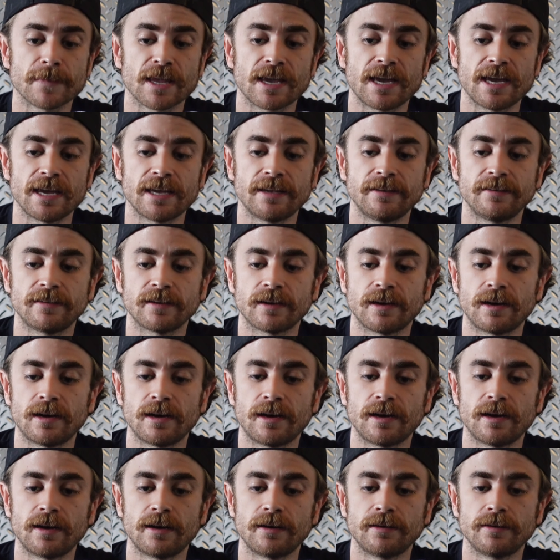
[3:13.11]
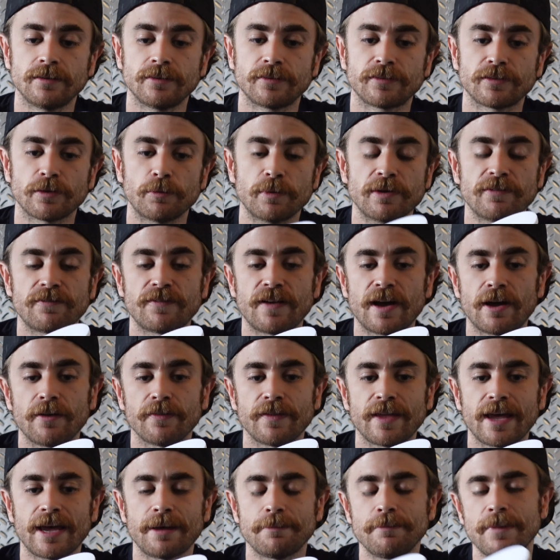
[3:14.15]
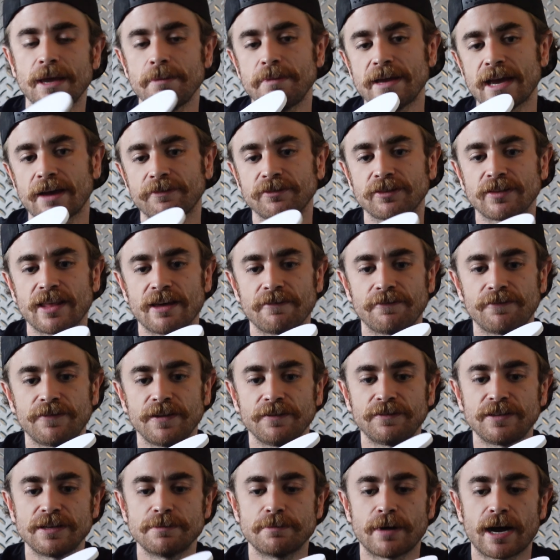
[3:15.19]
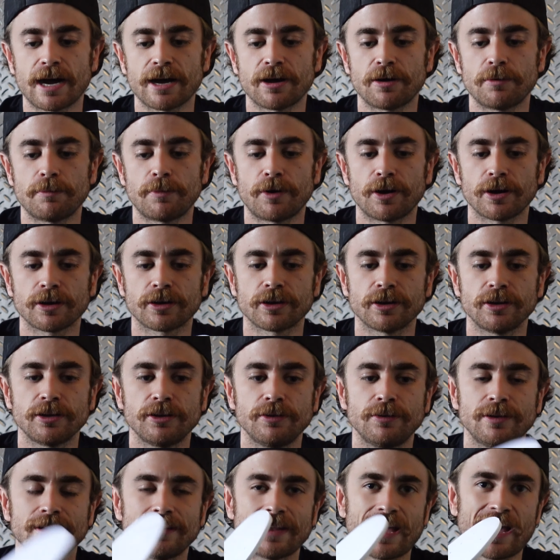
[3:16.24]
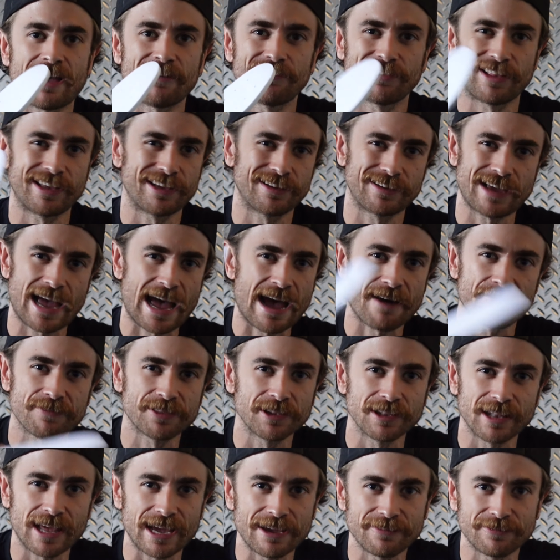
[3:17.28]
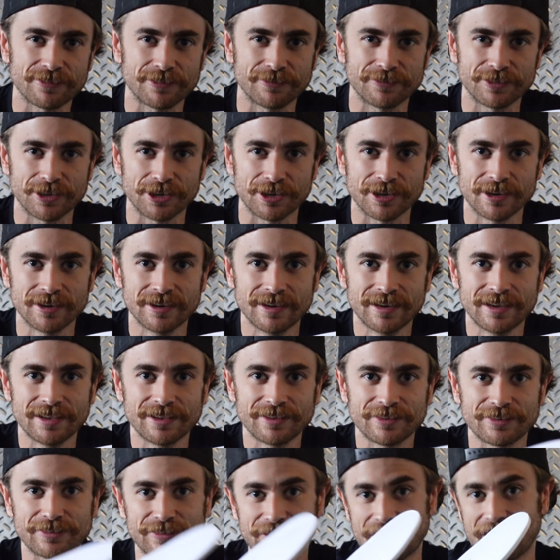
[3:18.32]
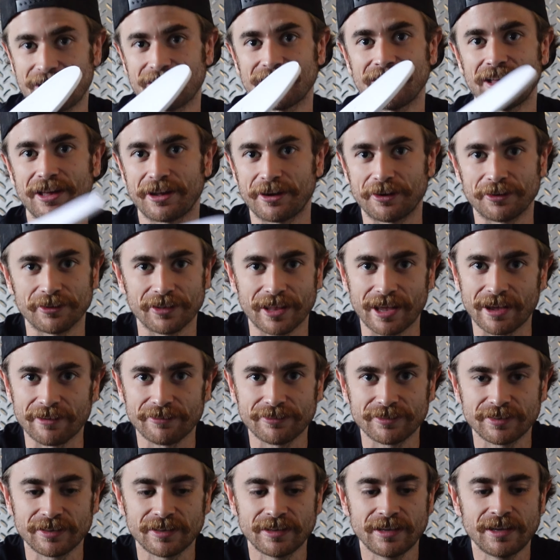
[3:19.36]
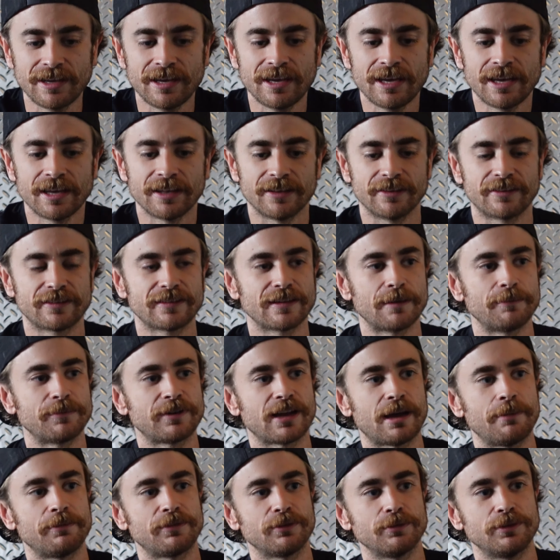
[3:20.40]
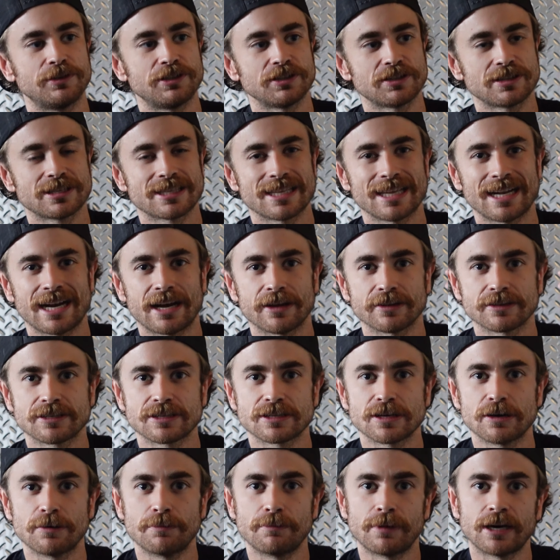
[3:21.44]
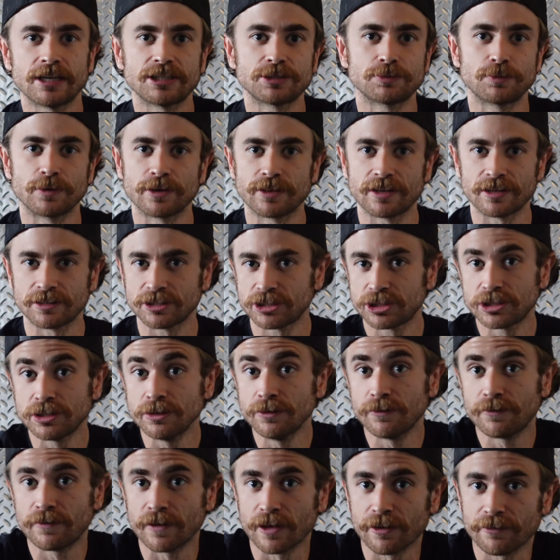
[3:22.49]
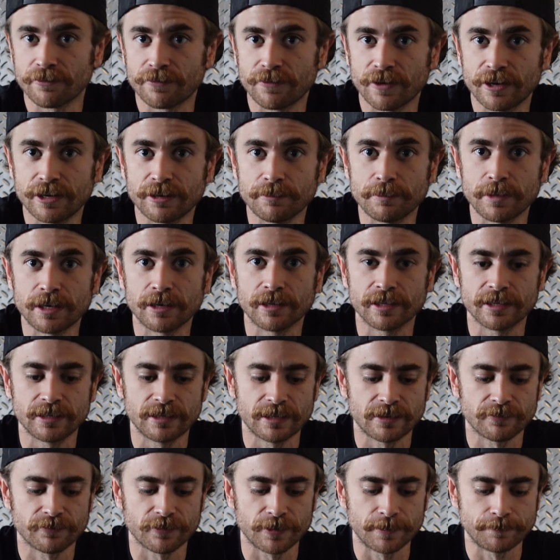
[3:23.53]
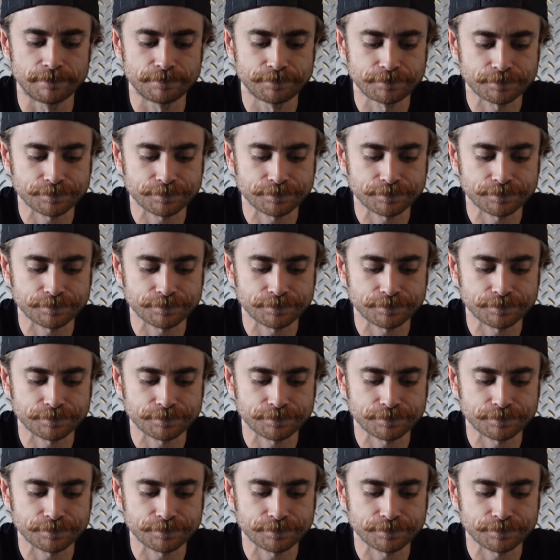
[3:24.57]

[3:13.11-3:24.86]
And so we found that maybe after that 50-mile marker, you'd have like half the life of your Sockliner left. And sometimes it would just thin out so much where the shoe felt fundamentally different.